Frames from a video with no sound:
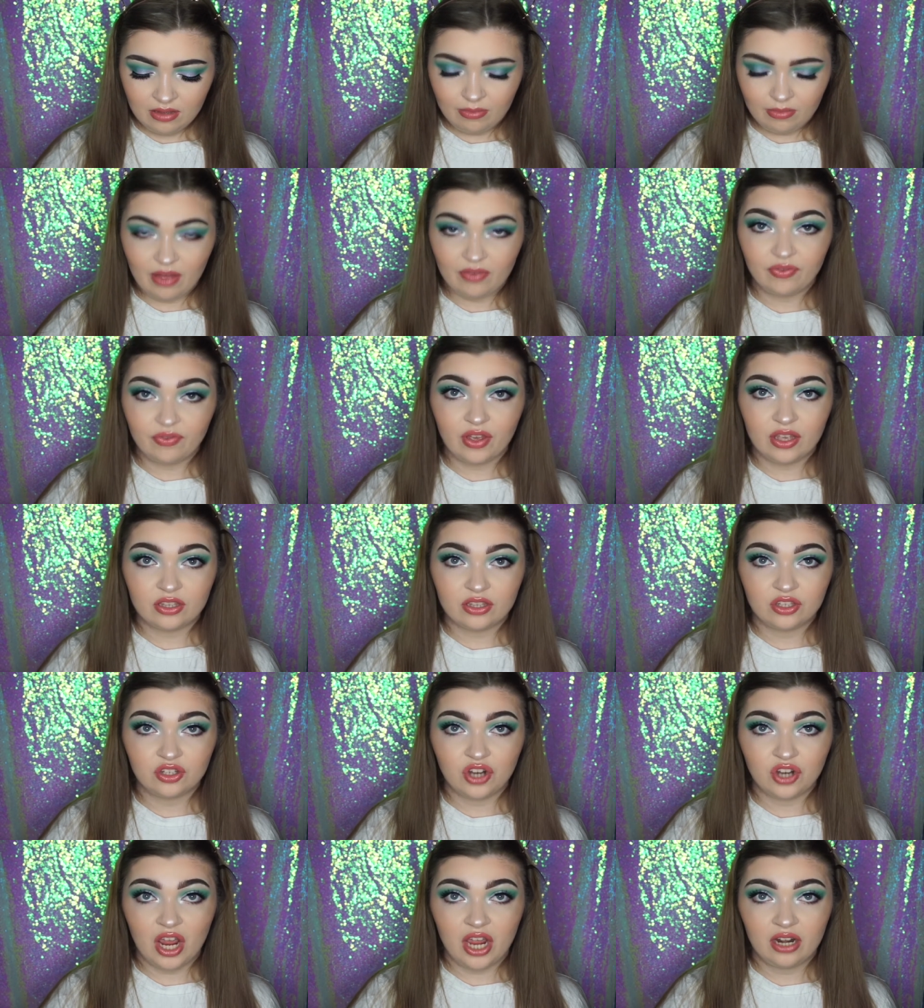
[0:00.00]
my first
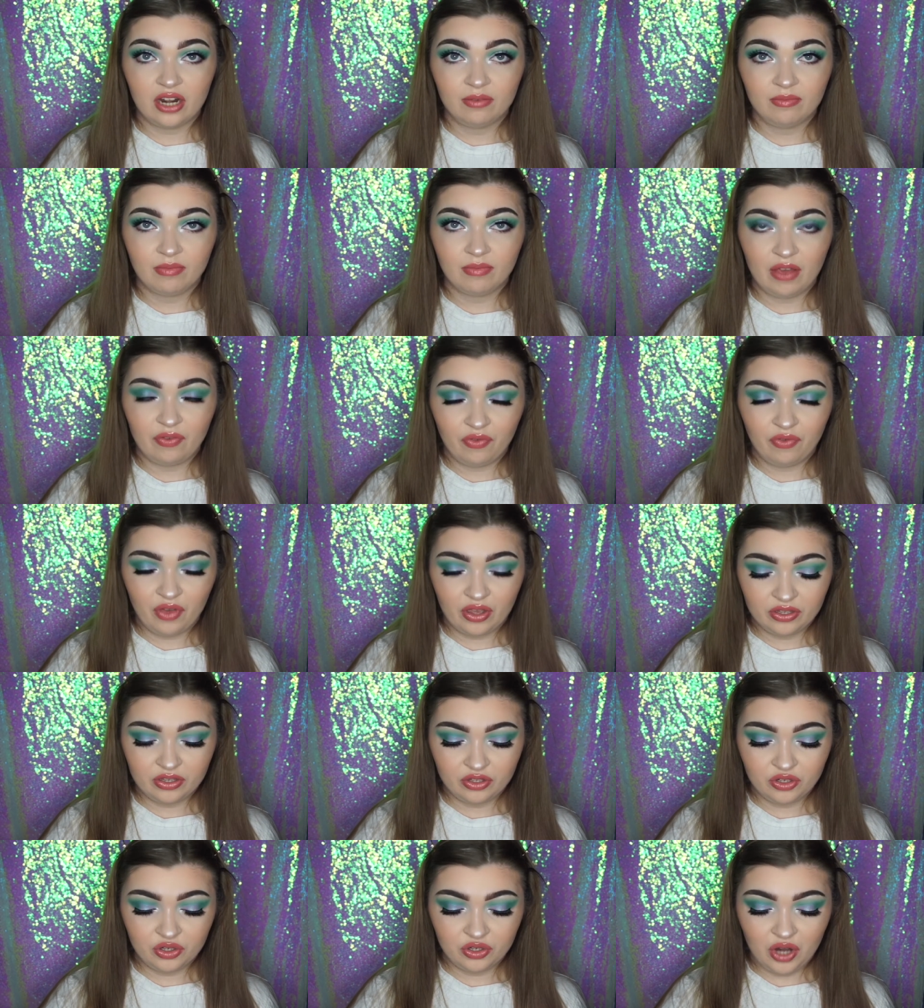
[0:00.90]
shade, my
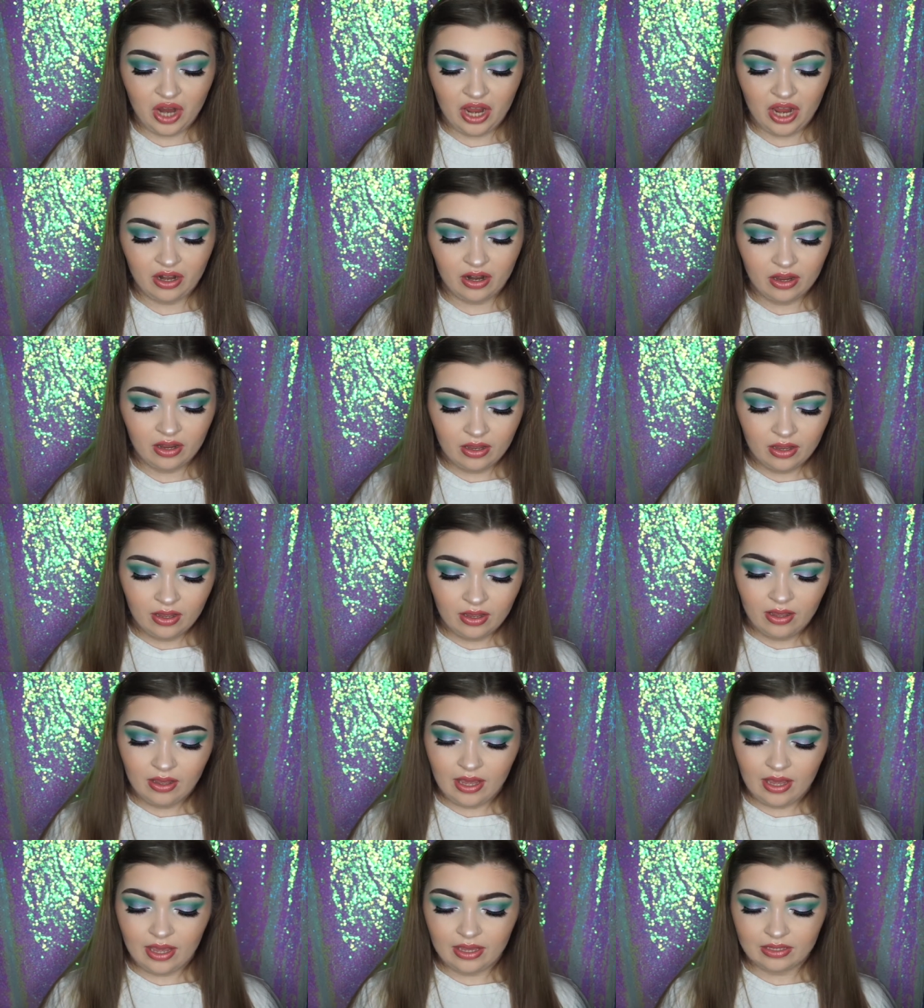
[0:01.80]
first shade
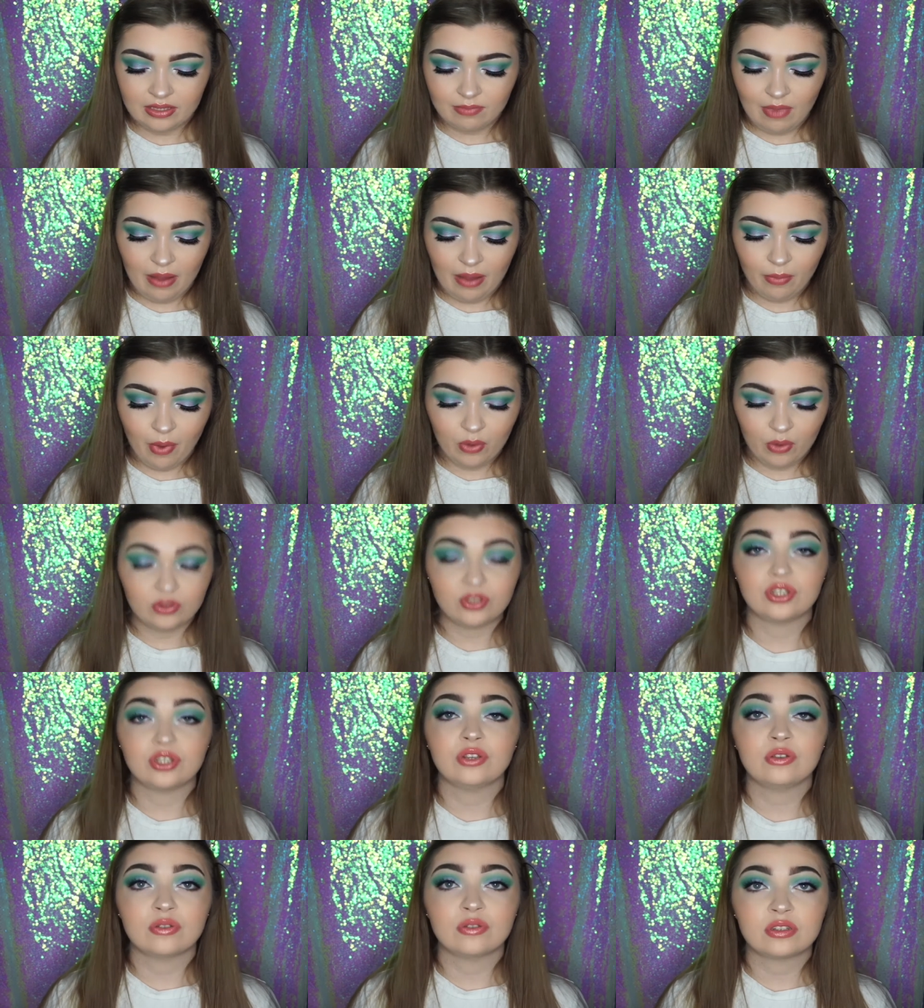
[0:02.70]
is my
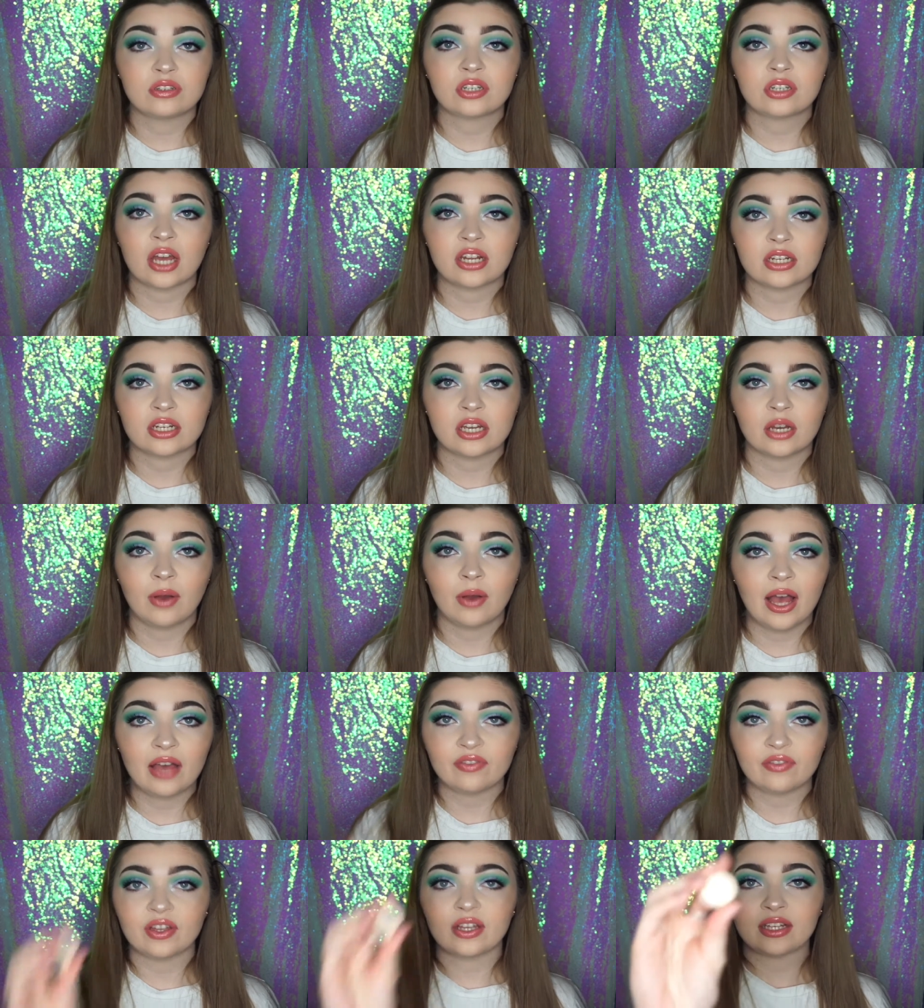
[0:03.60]
most used shadow
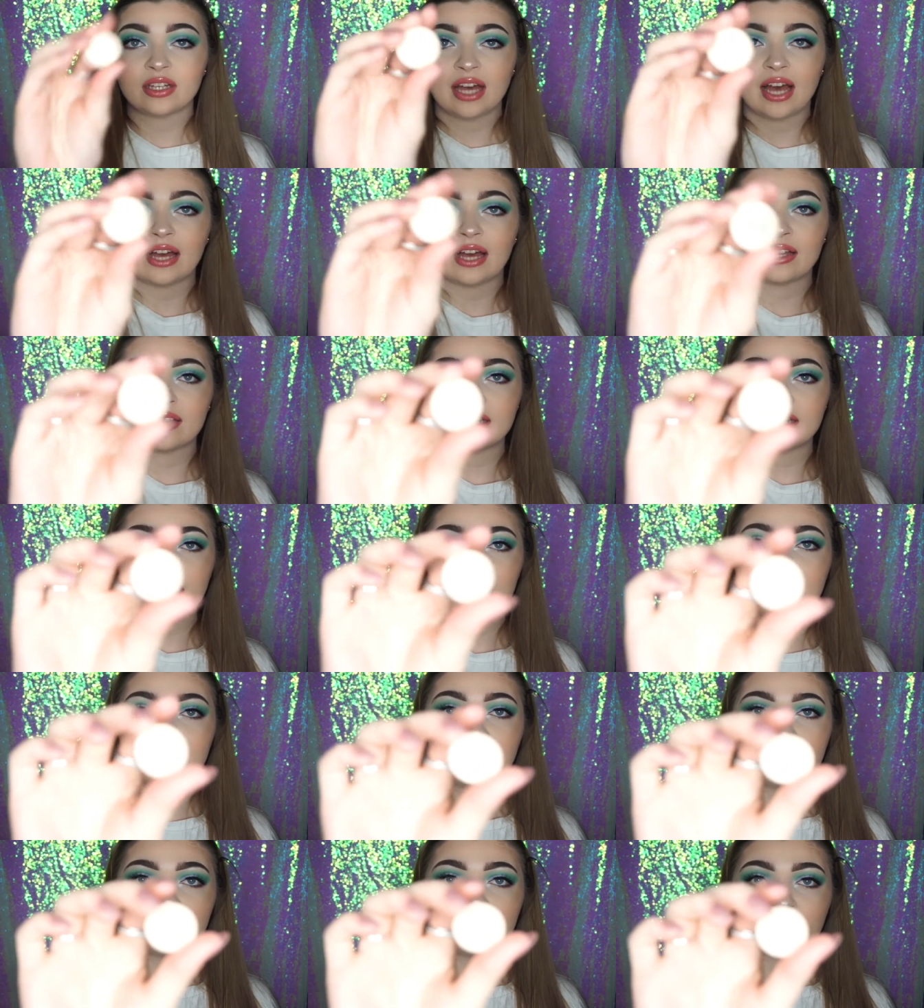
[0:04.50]
ever, guys.
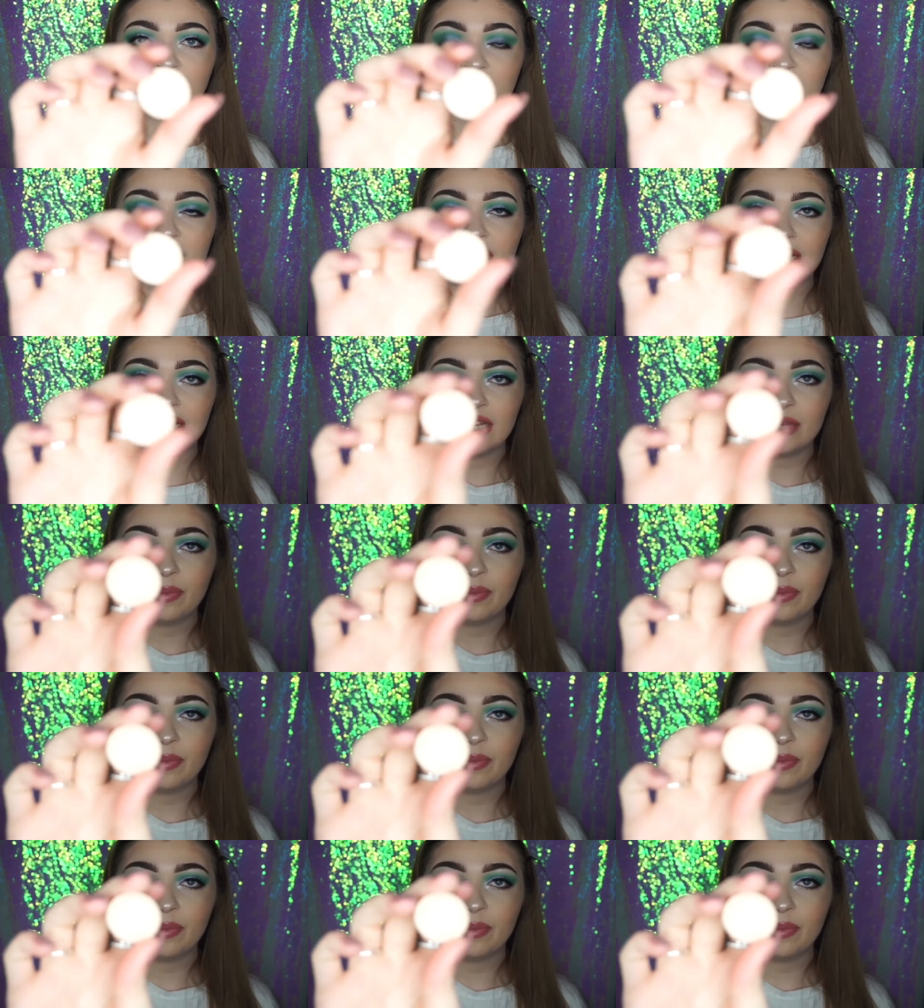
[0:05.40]
This is Vanilla